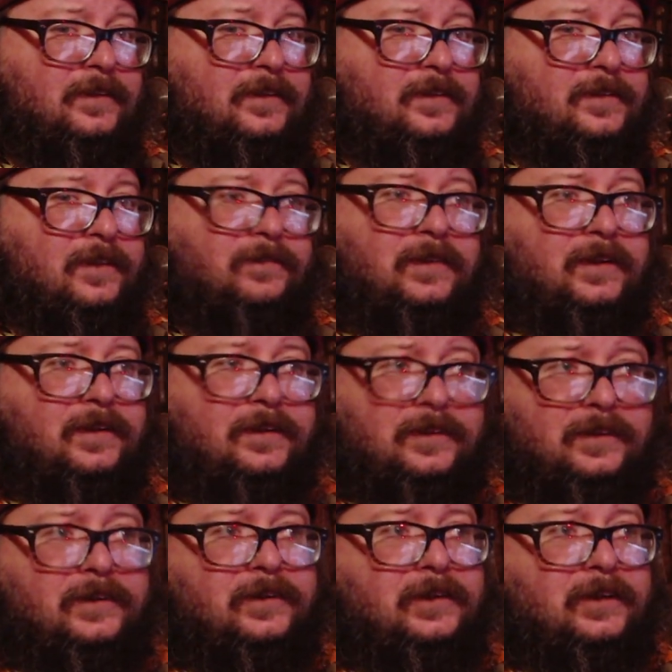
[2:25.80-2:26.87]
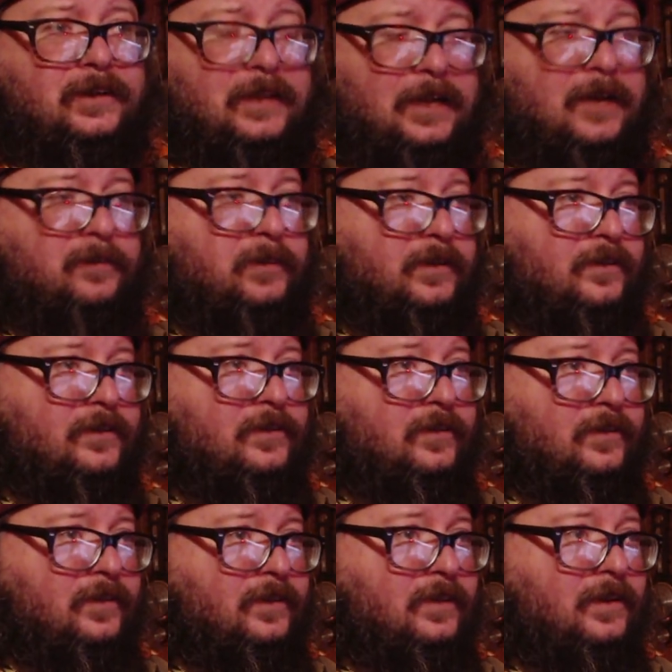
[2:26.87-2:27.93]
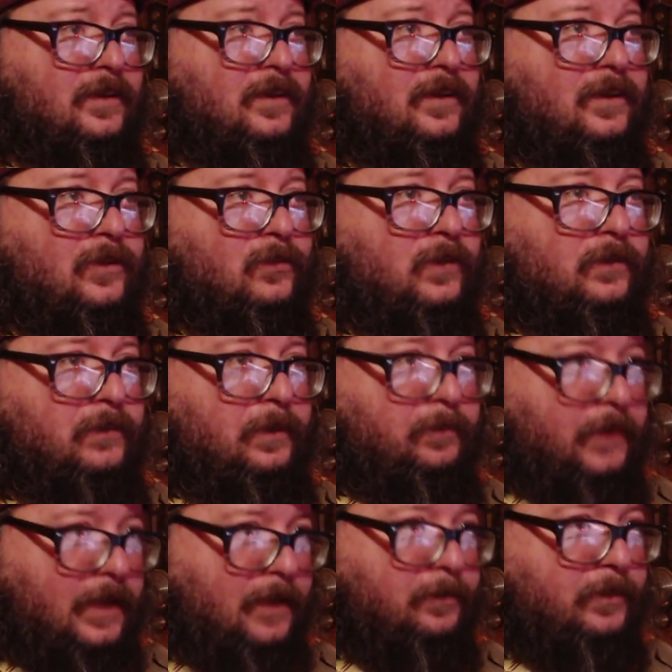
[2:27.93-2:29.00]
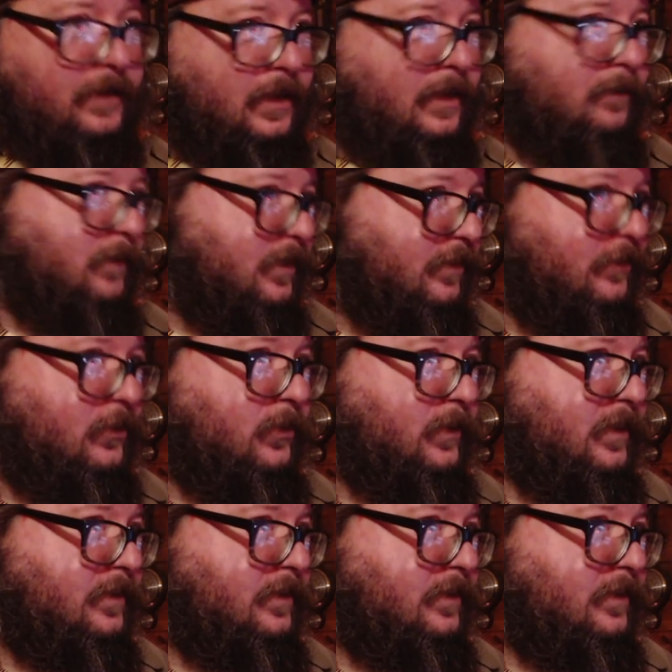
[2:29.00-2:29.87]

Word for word: something ethereal happens. Pop a game into it.